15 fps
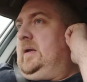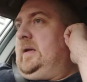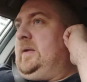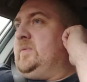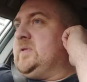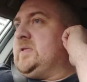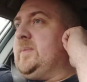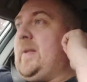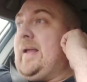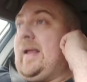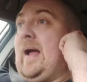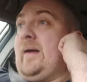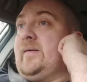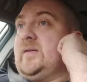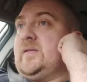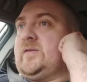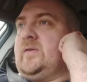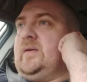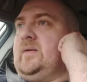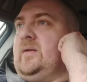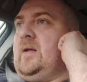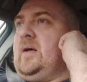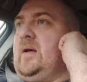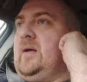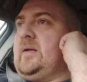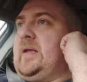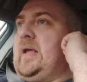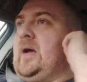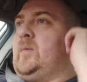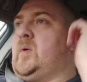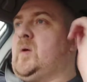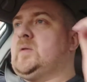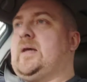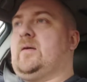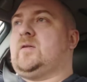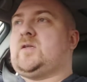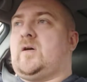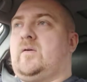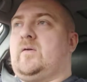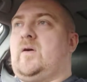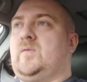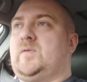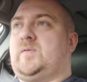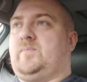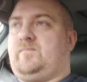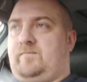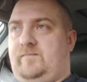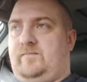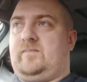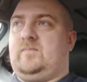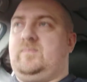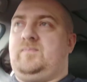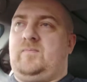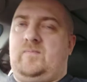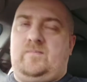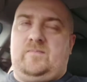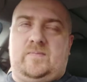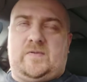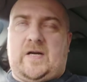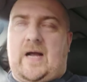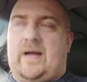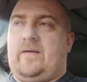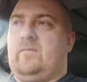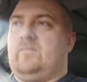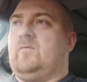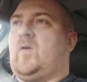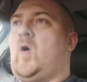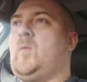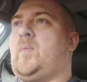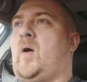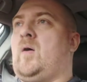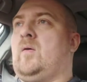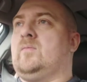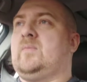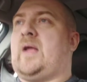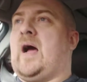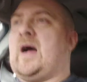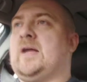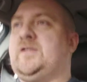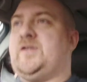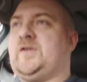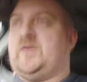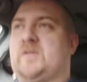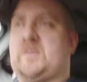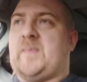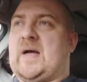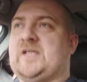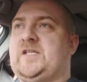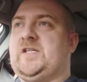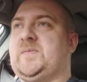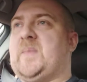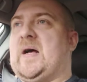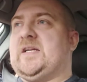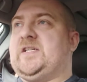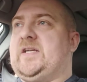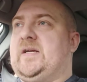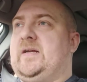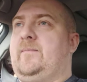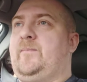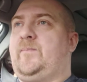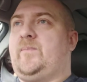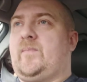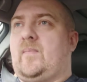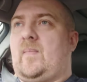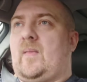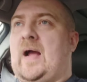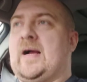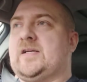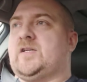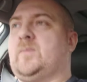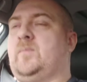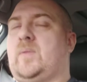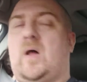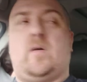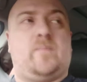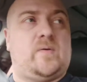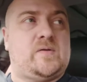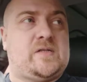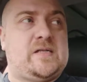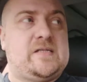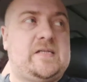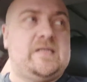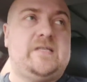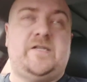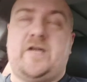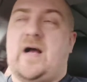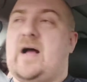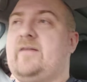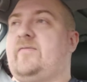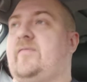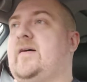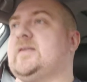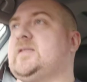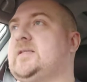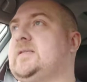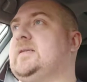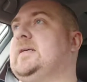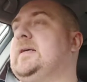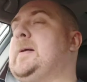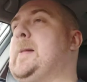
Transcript: he was the main character in Guillermo del Toro's giant robot kaiju smashy action blockbuster CGI fest,